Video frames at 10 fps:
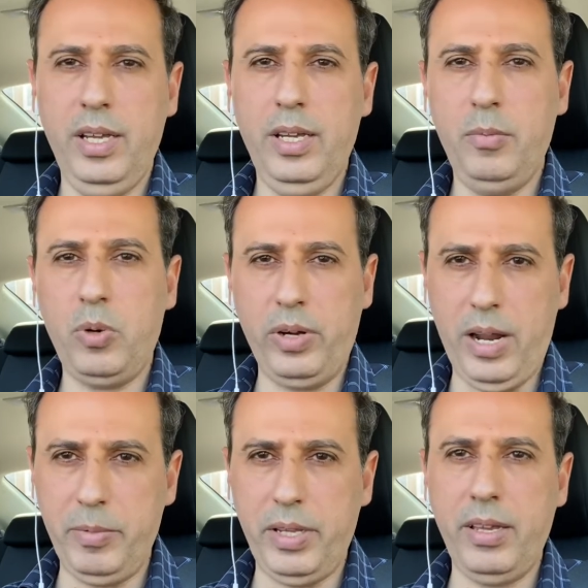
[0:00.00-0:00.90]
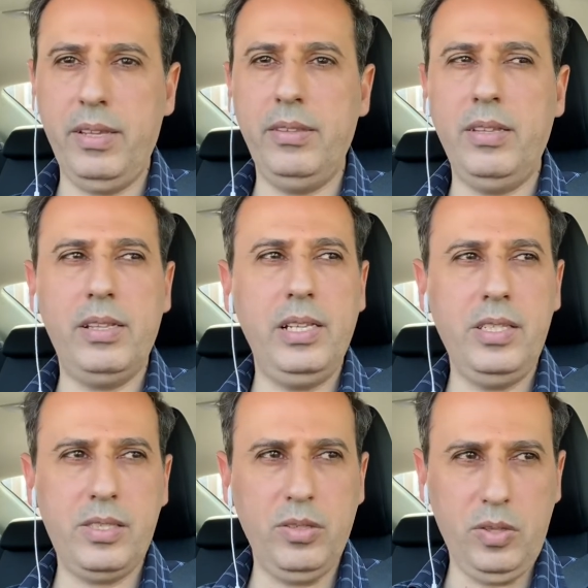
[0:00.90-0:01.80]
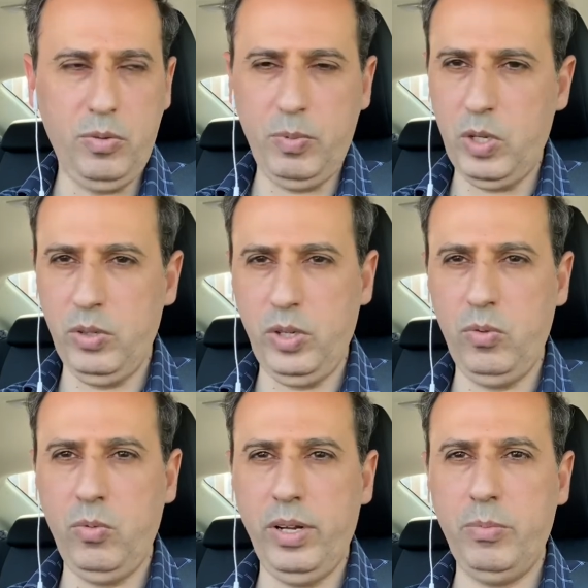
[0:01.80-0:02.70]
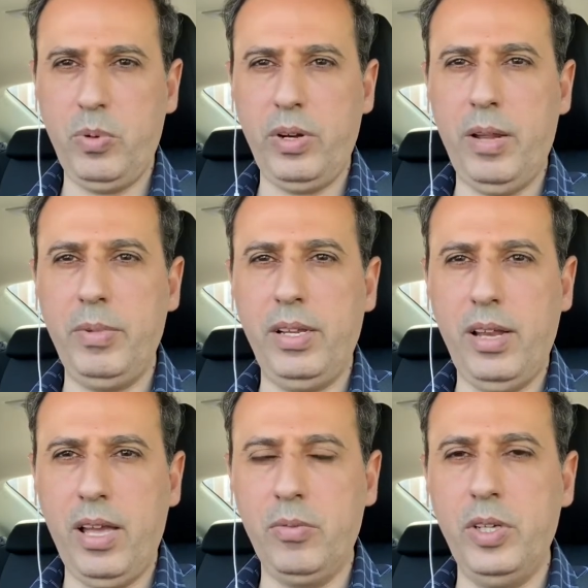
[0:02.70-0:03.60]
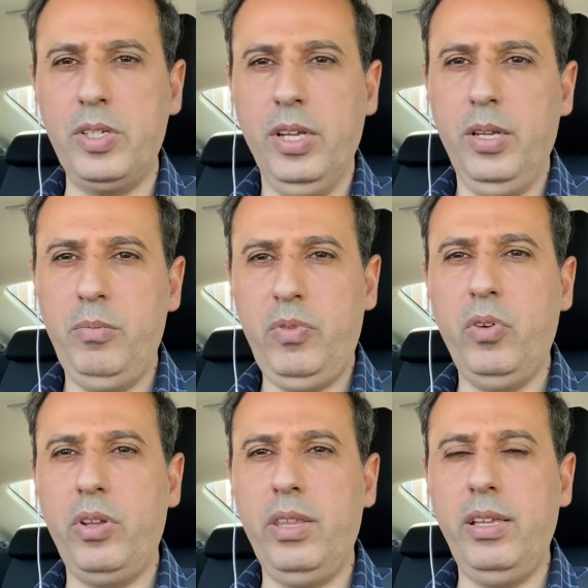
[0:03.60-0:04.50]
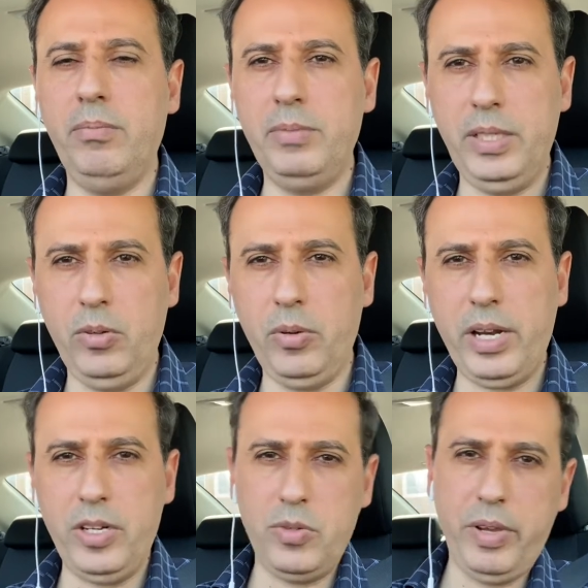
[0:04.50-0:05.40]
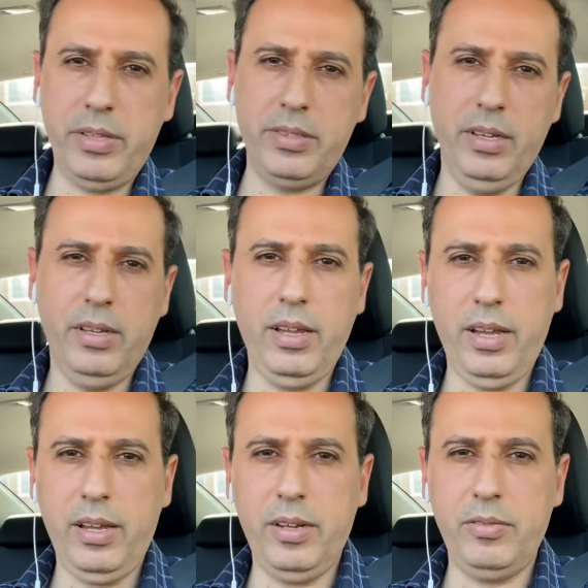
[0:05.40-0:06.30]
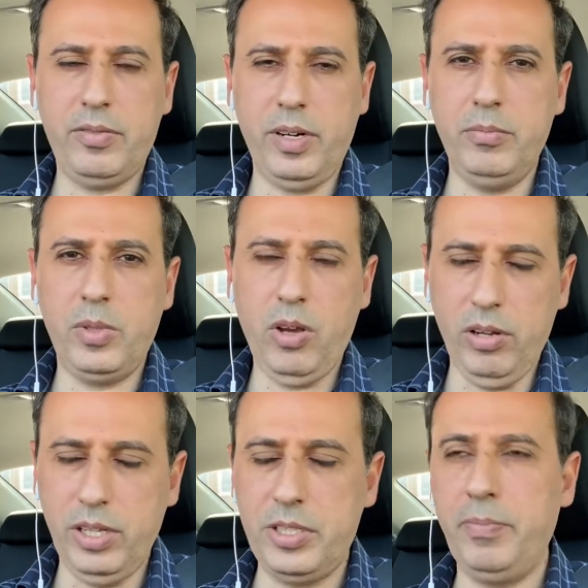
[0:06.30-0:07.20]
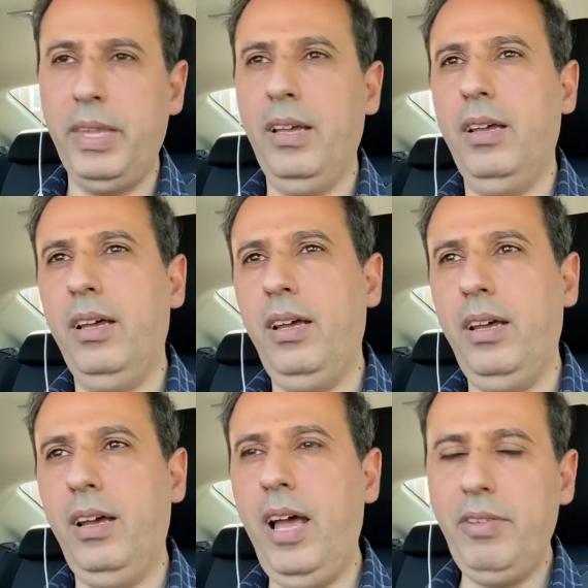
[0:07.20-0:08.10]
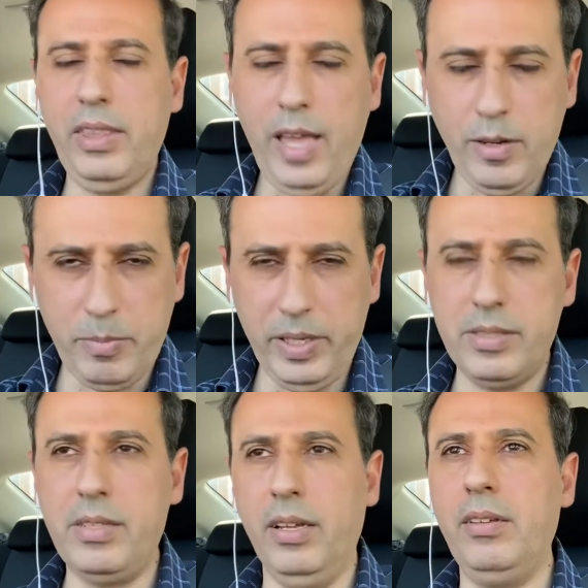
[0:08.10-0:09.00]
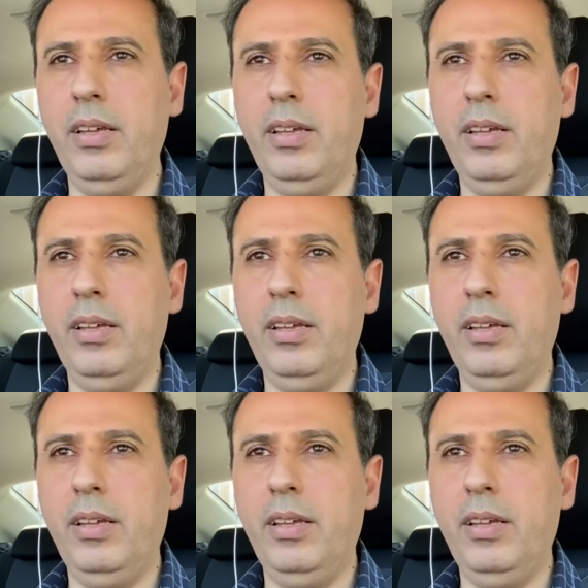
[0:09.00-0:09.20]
programming and at least be good in one programming language before they, graduate from college. Having that been said,